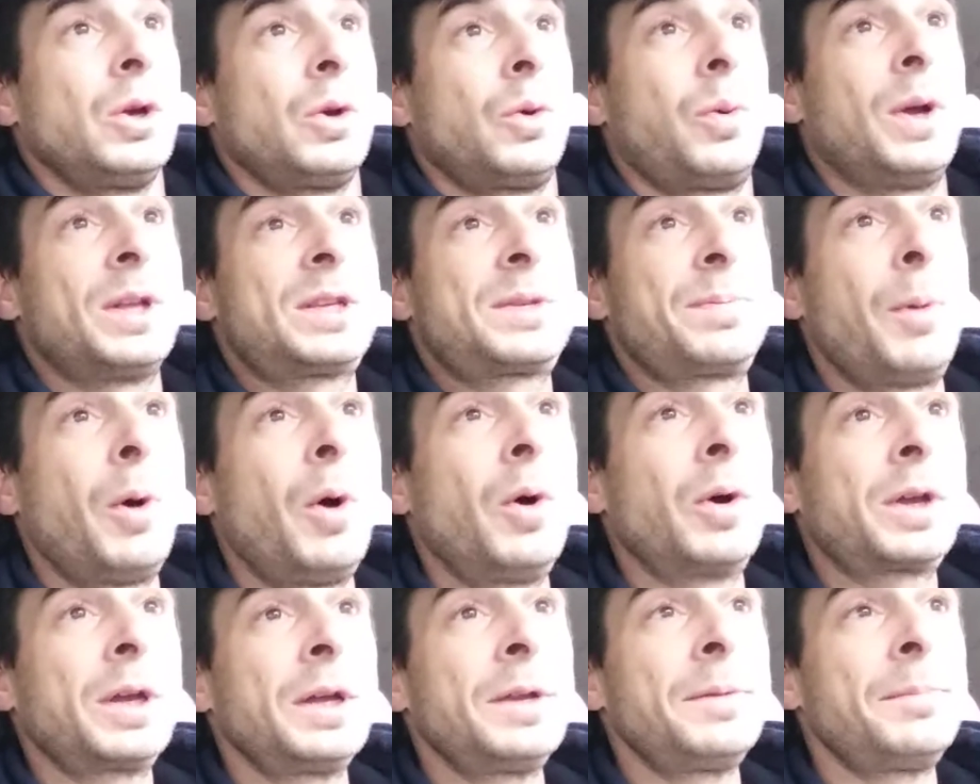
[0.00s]
quit
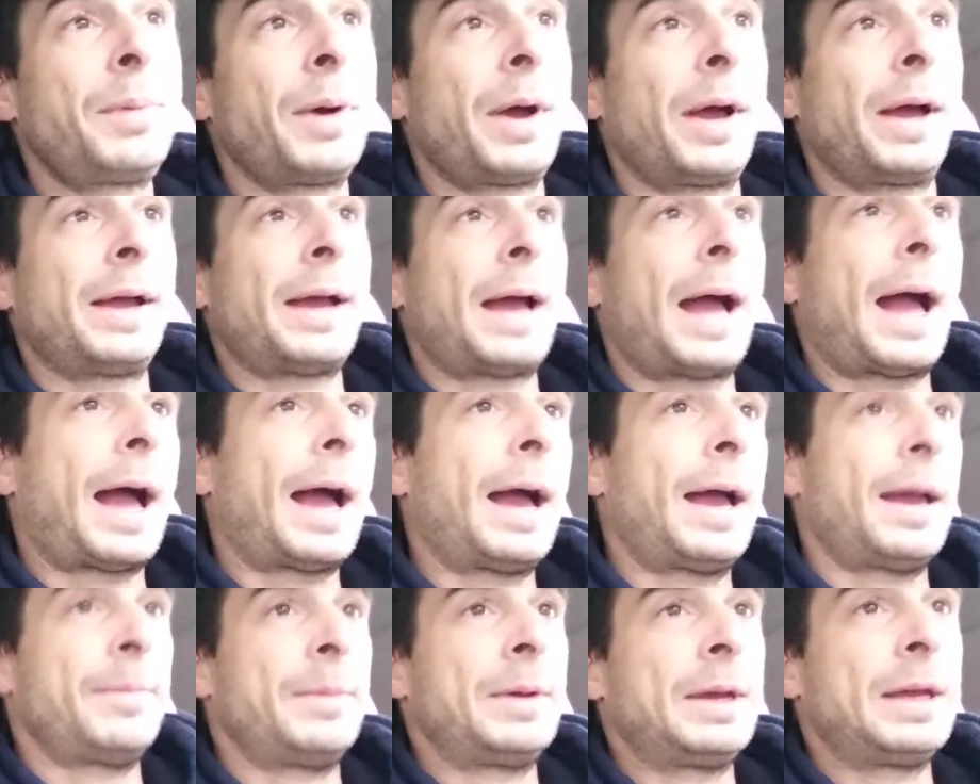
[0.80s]
smoking, but
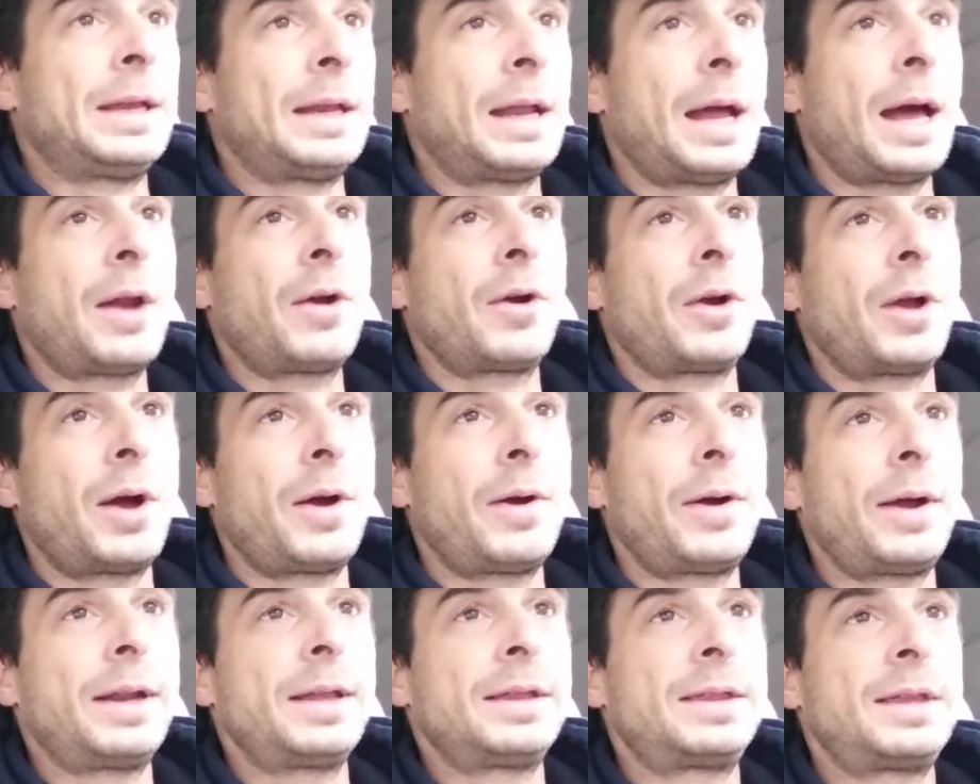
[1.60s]
I mean, I don't
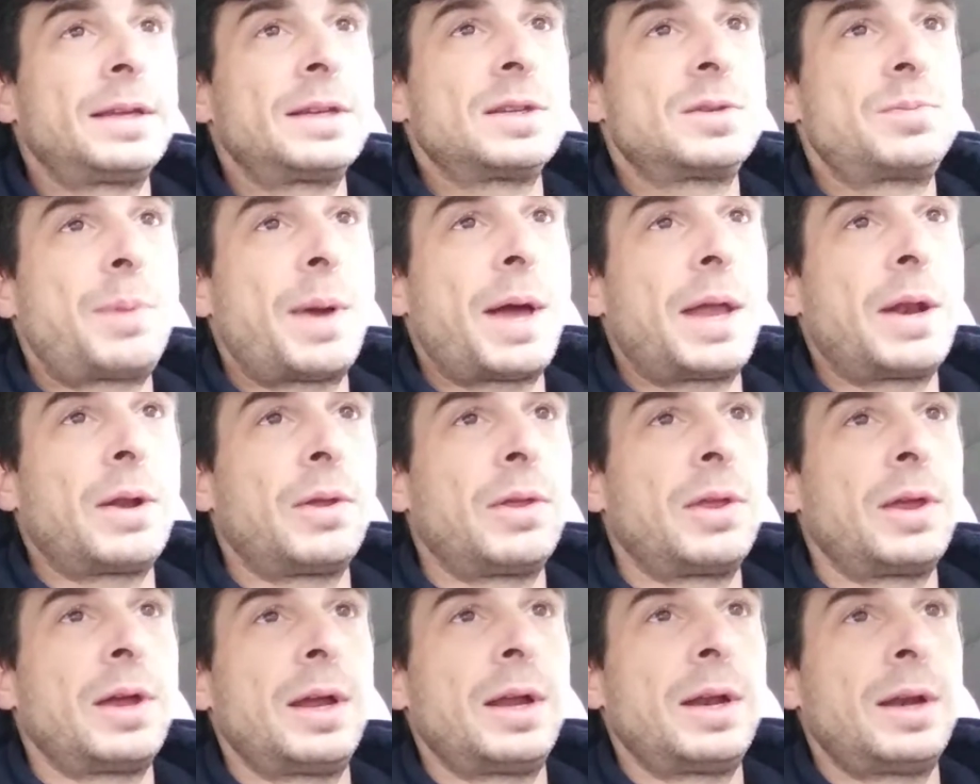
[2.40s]
know, anything's better
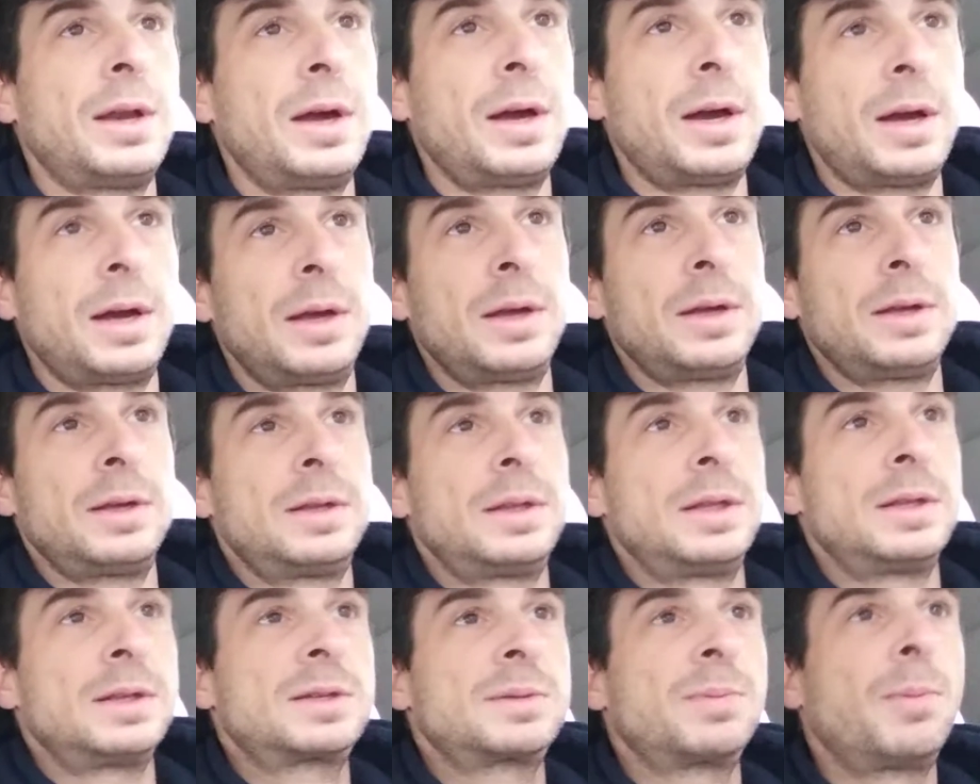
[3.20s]
than uh,
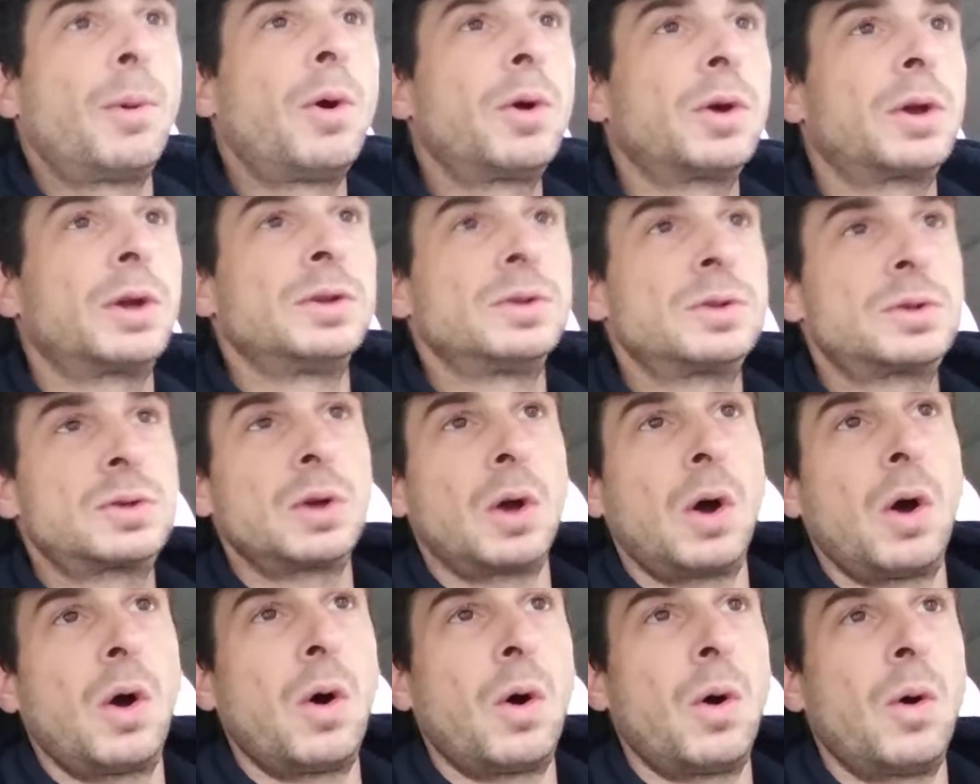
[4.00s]
than smoking.
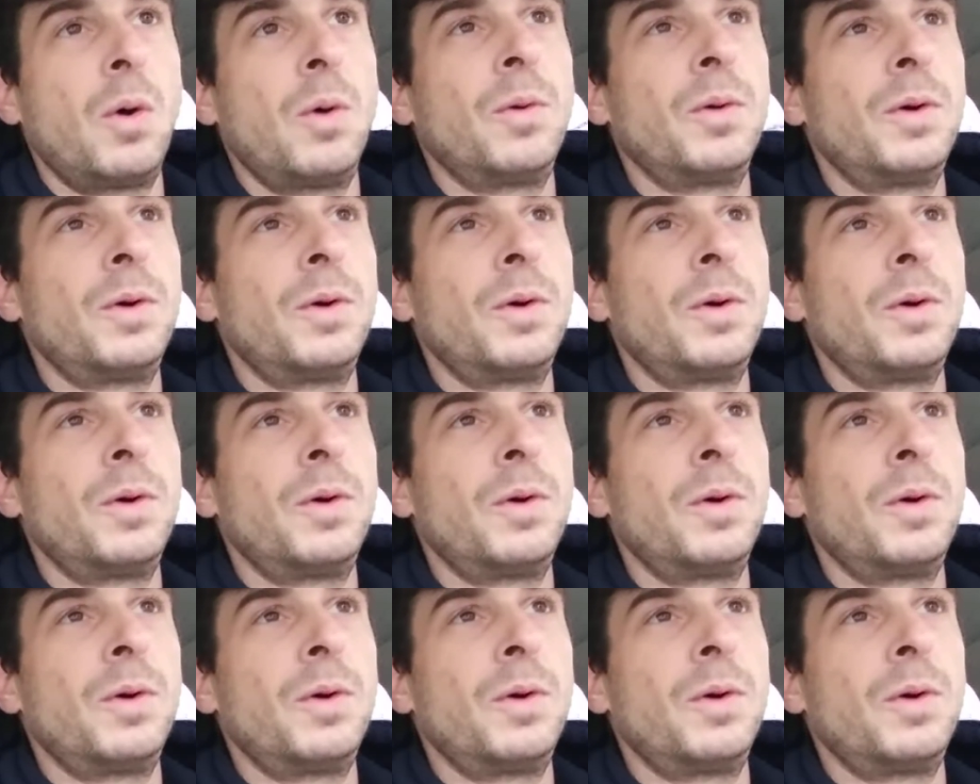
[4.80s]
So,